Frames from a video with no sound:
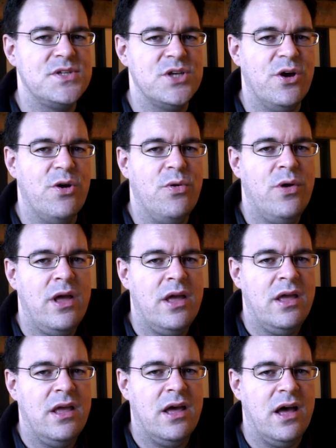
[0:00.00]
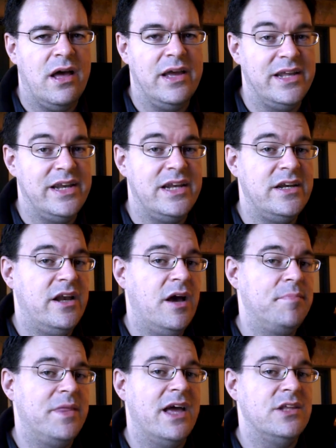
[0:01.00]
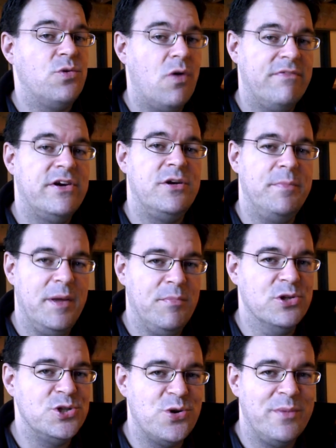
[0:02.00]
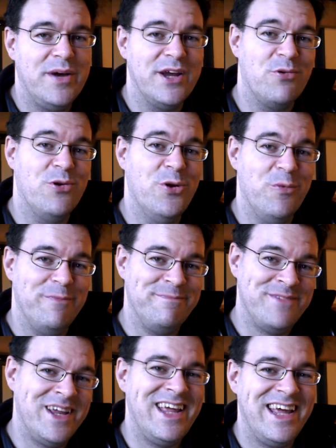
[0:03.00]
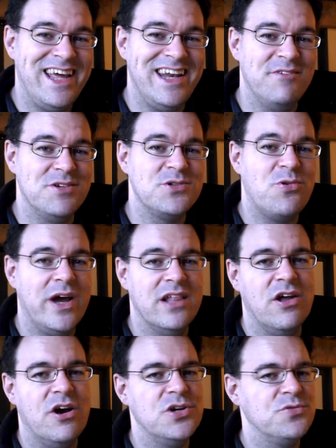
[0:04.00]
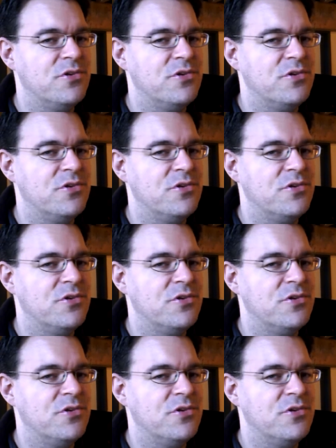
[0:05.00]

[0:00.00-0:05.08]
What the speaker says: So it ended up that 1,200 people joined my group, and Wow. It was quite large.